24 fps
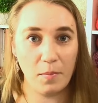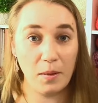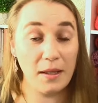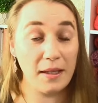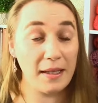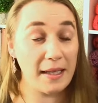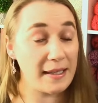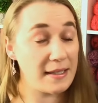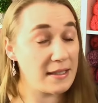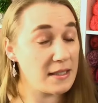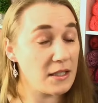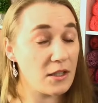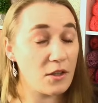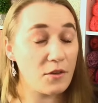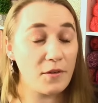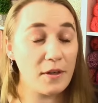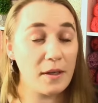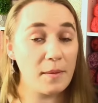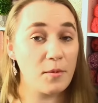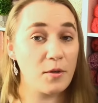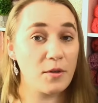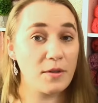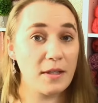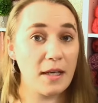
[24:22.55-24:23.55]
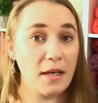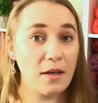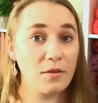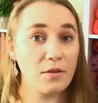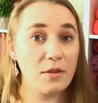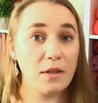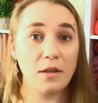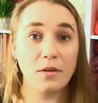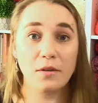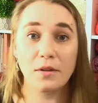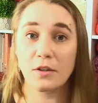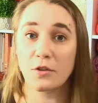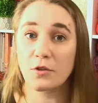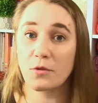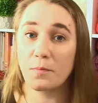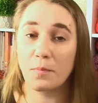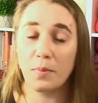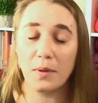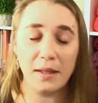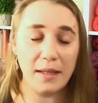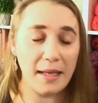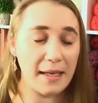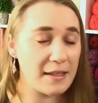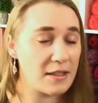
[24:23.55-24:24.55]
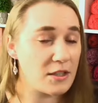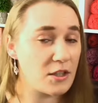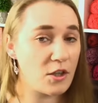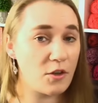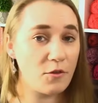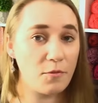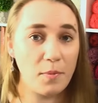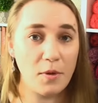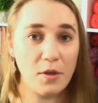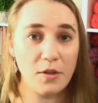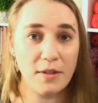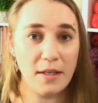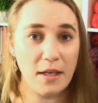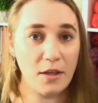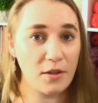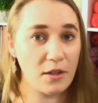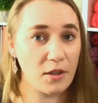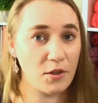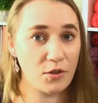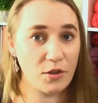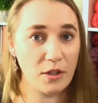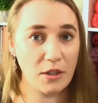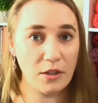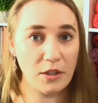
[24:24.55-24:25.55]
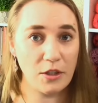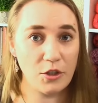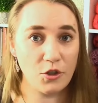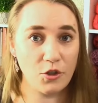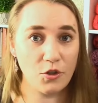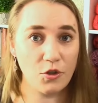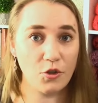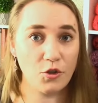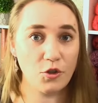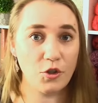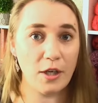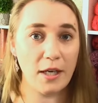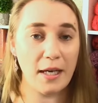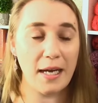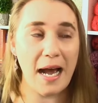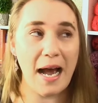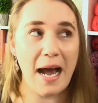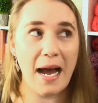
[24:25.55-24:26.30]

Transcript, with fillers: Plenty of ebooks out there. There's plenty of books out there on Tunisian crochet.